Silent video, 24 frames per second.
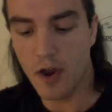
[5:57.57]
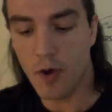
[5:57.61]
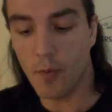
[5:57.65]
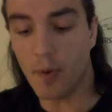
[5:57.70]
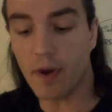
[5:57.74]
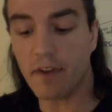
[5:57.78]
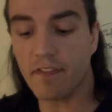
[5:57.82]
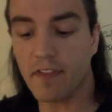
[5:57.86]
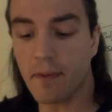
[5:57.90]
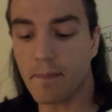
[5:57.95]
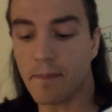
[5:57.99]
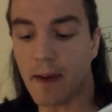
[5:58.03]

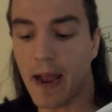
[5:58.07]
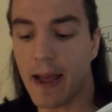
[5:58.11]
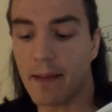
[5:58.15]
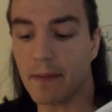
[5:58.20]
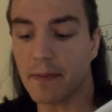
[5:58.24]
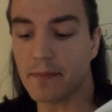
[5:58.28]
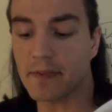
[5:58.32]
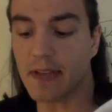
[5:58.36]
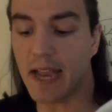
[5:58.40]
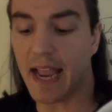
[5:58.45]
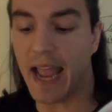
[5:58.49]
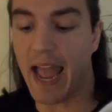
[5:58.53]
One of the
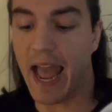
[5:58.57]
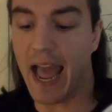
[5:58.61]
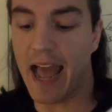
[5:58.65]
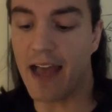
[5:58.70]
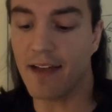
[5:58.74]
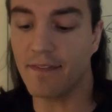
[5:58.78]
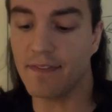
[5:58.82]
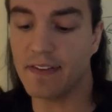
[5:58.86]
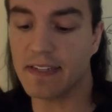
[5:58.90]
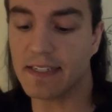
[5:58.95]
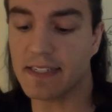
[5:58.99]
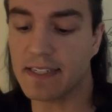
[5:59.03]
problems I
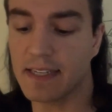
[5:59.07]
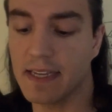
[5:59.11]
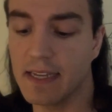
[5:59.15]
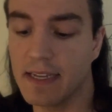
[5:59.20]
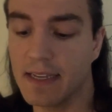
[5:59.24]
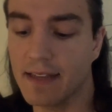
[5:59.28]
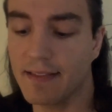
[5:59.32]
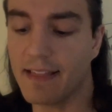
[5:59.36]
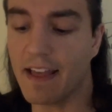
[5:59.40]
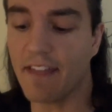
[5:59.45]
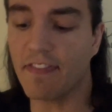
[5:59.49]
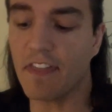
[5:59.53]
have is
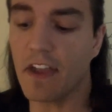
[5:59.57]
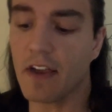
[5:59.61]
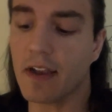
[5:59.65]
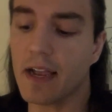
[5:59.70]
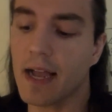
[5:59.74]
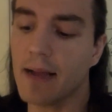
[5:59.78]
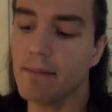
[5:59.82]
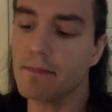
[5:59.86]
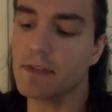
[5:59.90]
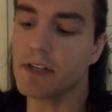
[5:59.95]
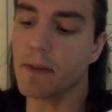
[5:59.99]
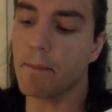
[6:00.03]
that there
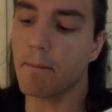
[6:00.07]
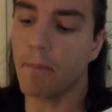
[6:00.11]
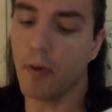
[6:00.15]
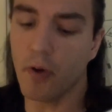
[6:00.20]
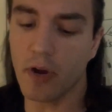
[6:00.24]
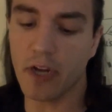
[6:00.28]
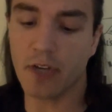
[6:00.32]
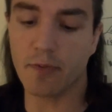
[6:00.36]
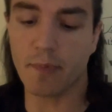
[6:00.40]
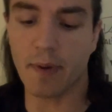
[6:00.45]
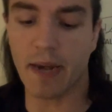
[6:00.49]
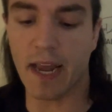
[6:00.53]
comes a
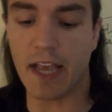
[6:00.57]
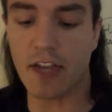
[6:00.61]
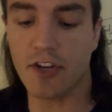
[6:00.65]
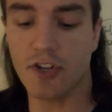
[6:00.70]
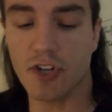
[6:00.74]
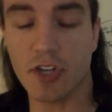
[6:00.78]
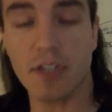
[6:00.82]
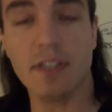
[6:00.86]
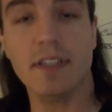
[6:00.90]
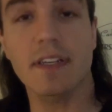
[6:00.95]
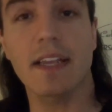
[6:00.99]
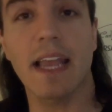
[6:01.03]
point when I
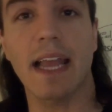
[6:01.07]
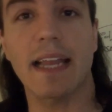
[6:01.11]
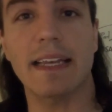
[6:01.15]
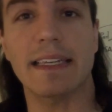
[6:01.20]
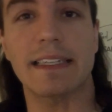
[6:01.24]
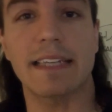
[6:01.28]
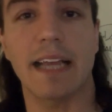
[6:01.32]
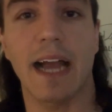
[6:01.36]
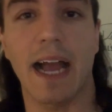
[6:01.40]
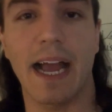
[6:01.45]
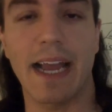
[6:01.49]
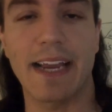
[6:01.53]
just
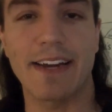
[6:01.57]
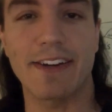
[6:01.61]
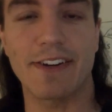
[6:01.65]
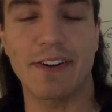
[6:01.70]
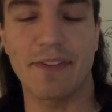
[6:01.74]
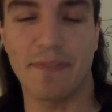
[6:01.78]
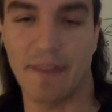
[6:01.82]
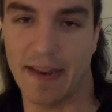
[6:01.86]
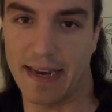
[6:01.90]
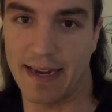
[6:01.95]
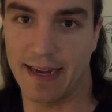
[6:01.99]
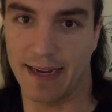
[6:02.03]
get tired
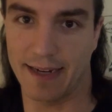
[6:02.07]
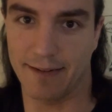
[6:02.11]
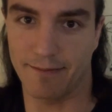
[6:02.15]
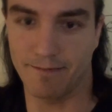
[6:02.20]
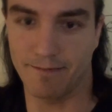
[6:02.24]
of eating.